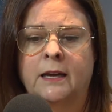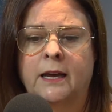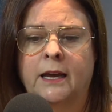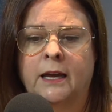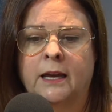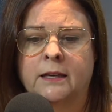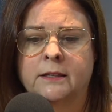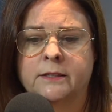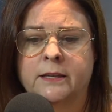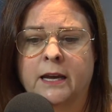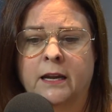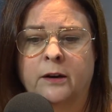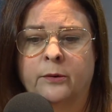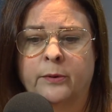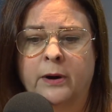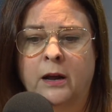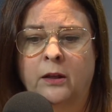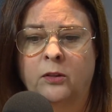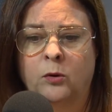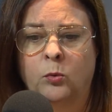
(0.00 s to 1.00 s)
and
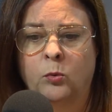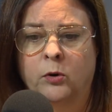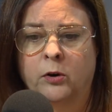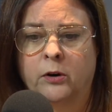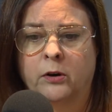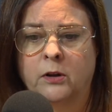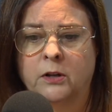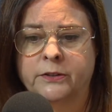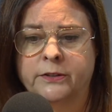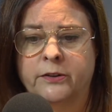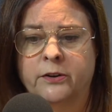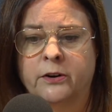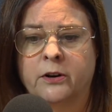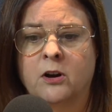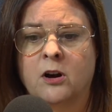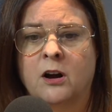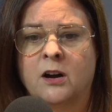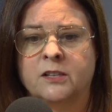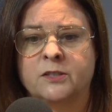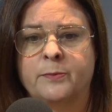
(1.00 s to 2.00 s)
around the world, and they're
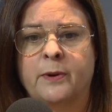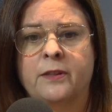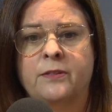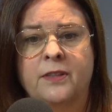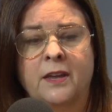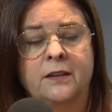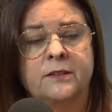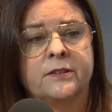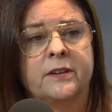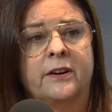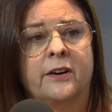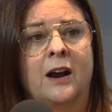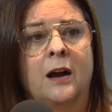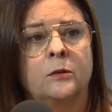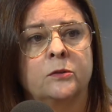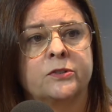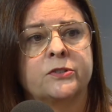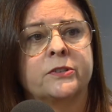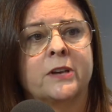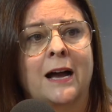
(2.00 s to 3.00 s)
caused by things that are
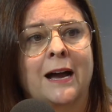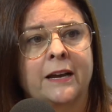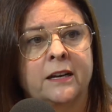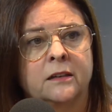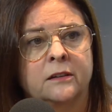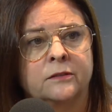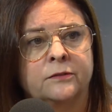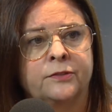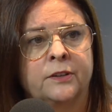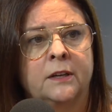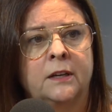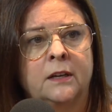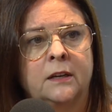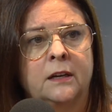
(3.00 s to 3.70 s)
outside of